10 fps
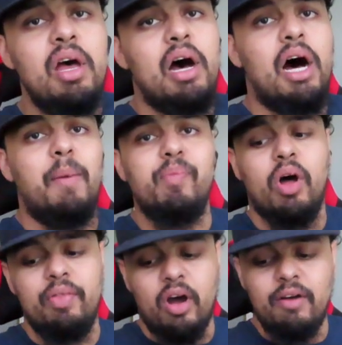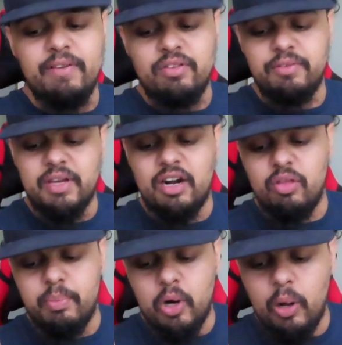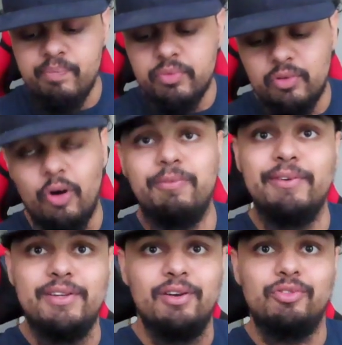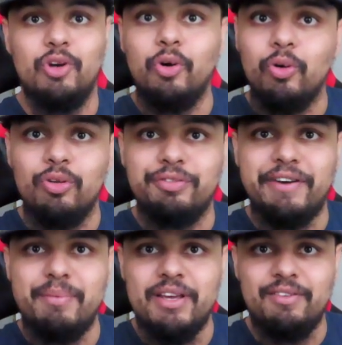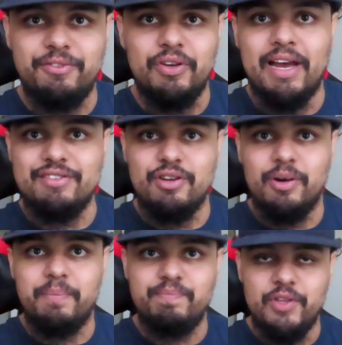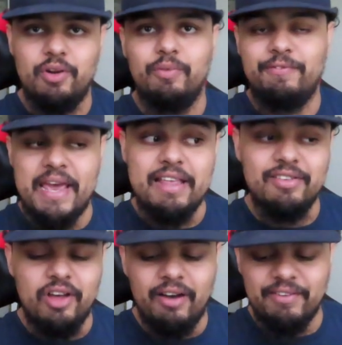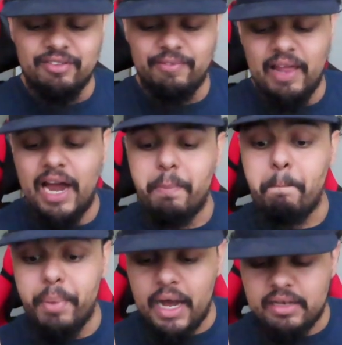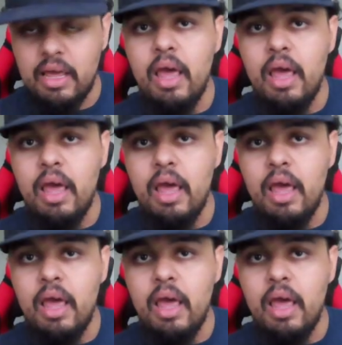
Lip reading: on the offensive side of the ball. Hopefully, you know, don't crucify me if you guys are, you know, fans of the offensive line. But